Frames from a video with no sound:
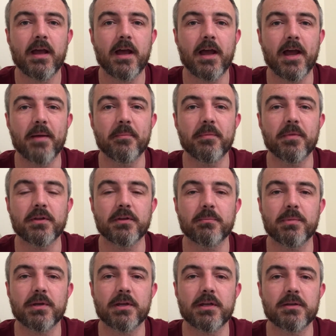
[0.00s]
that
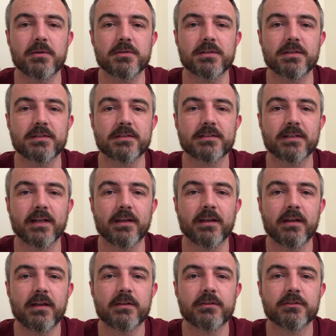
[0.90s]
you'd be using instead.
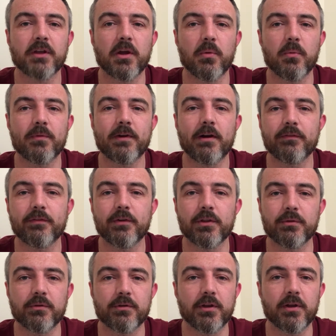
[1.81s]
So without
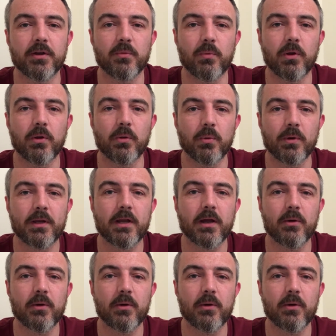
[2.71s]
further ado, we'll